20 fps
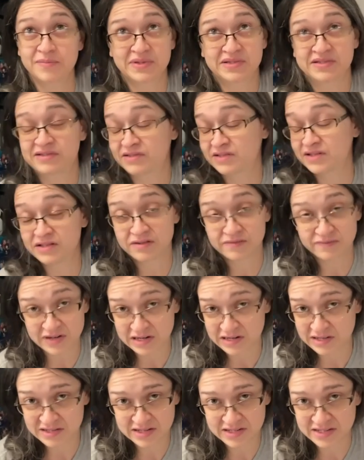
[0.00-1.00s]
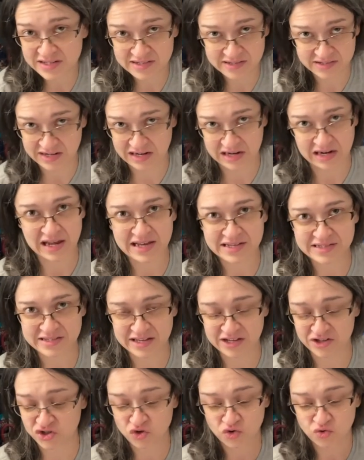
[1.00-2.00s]
Cinderella is a Disney
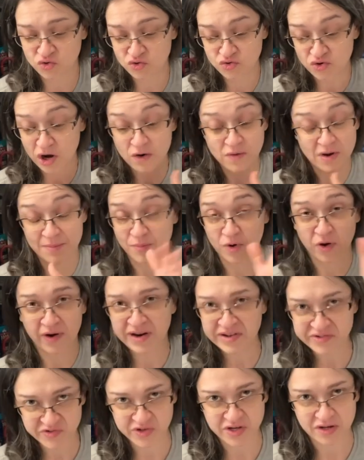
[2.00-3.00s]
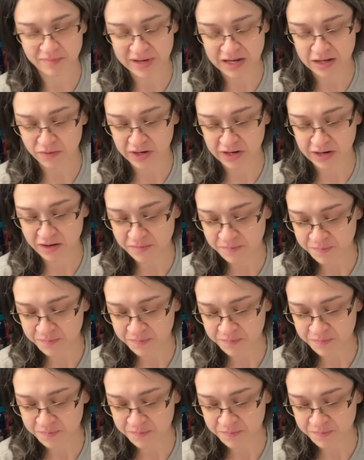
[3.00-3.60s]
classic, so you know I'm crazy about it.